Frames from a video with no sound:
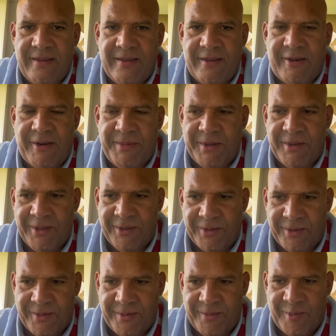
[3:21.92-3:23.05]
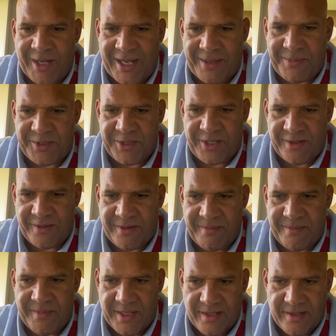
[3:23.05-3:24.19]
criminal law and what happens to
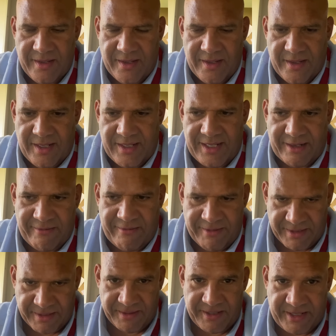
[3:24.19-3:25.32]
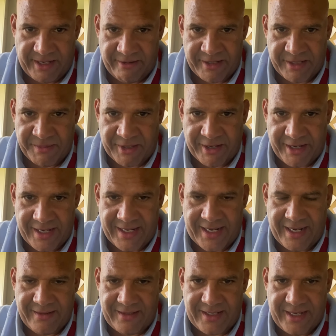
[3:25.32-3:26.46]
them, terrorism,
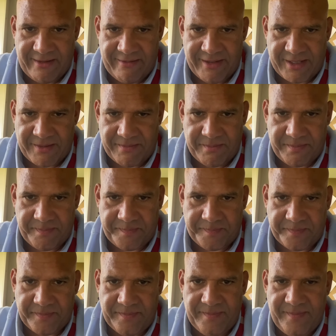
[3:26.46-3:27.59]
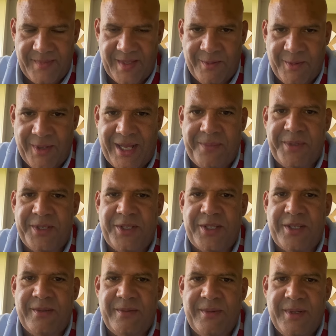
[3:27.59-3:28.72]
counter-terrorism, what happens
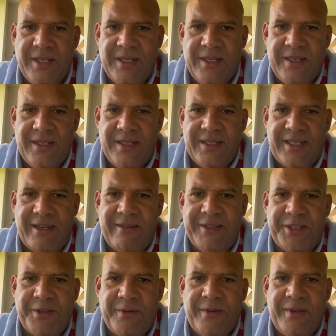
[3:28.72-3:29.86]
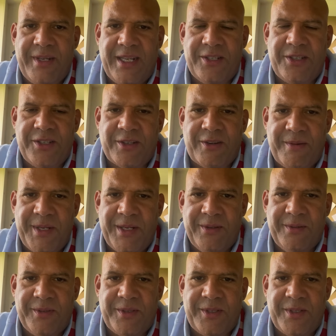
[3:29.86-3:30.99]
to terrorists who are in essence
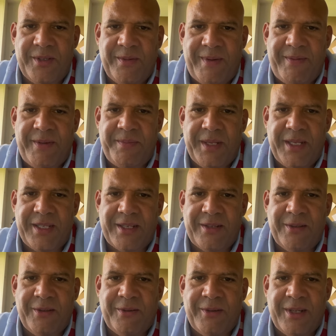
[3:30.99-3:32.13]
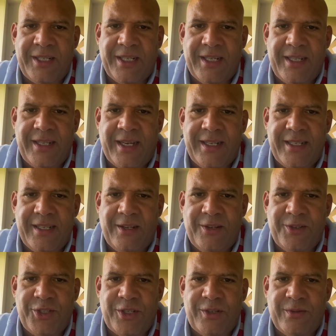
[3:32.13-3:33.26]
criminals, who have a political or an
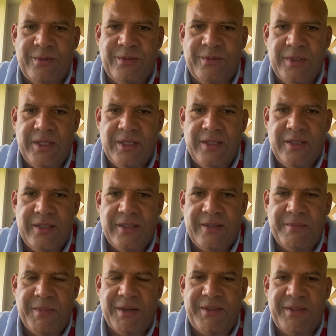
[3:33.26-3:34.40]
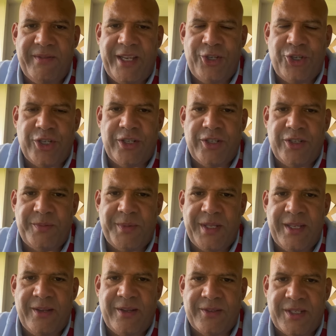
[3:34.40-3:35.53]
ideological motivations, but
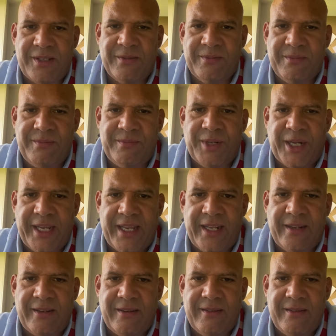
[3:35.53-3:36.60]
they are still breaking